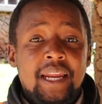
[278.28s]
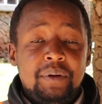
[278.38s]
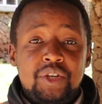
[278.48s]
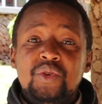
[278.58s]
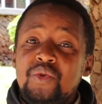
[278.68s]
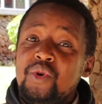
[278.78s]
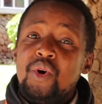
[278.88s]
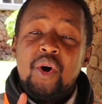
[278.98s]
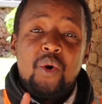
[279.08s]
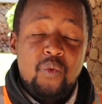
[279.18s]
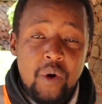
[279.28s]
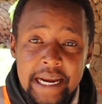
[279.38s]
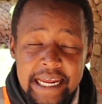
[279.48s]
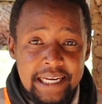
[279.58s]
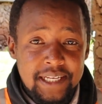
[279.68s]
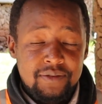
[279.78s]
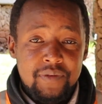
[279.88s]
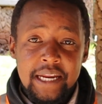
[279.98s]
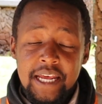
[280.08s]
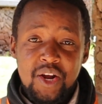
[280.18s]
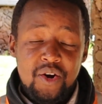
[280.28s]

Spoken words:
Number two, when it is raining